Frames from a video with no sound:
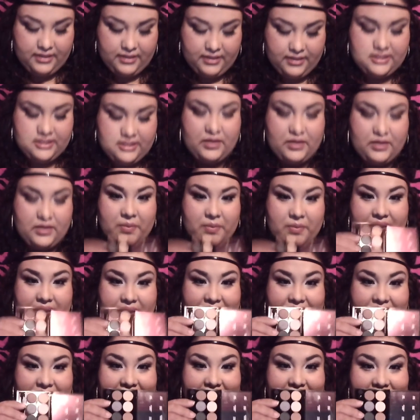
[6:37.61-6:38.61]
It's so
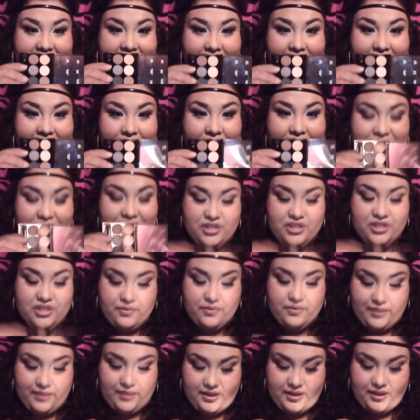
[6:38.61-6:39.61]
pretty. I can't. There's a
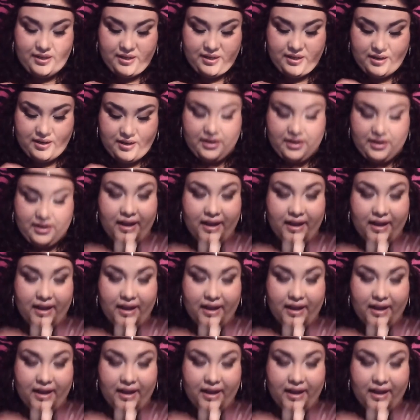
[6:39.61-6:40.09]
green in here,